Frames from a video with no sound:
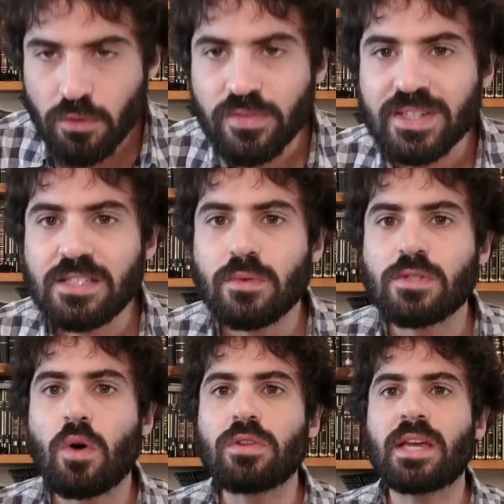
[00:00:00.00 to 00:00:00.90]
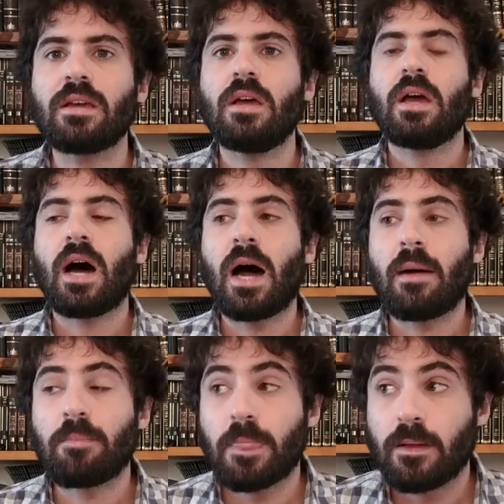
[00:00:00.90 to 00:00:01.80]
If Chisda was holding,
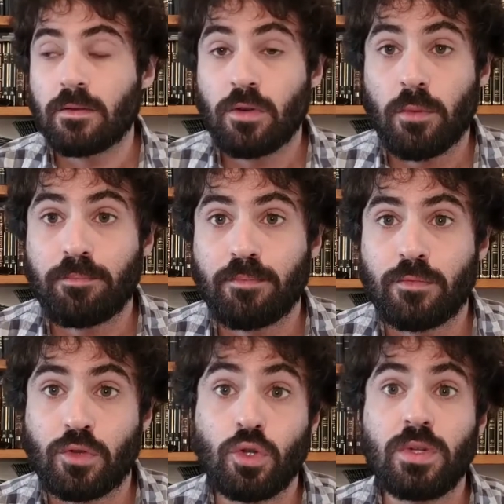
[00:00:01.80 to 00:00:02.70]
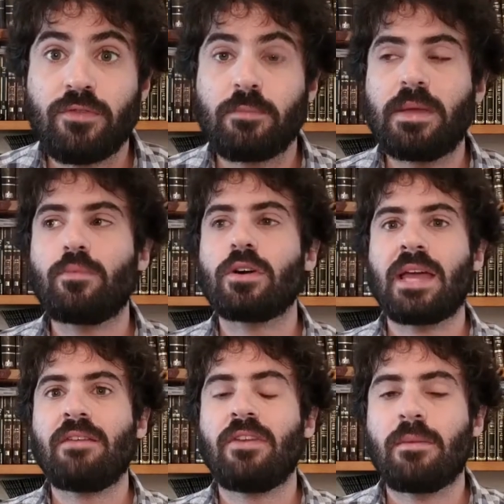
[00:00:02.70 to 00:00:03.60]
um, you know, two different people
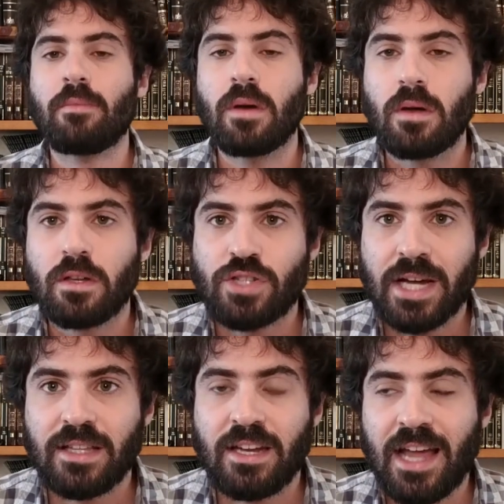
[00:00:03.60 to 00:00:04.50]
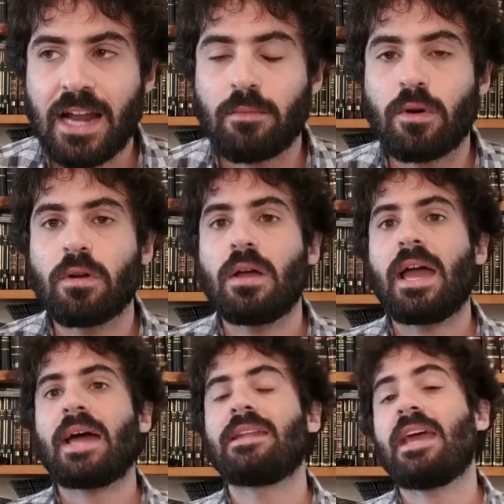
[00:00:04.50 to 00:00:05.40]
gave him shechted an animal
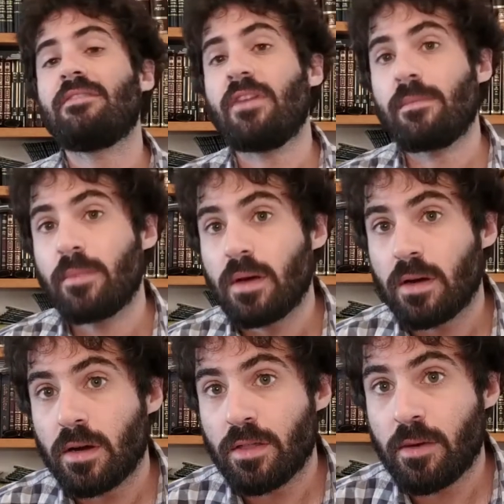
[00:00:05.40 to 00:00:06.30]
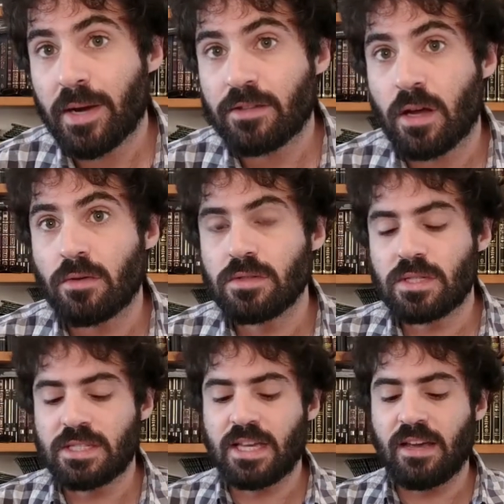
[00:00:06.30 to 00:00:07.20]
and gave him the matanos, these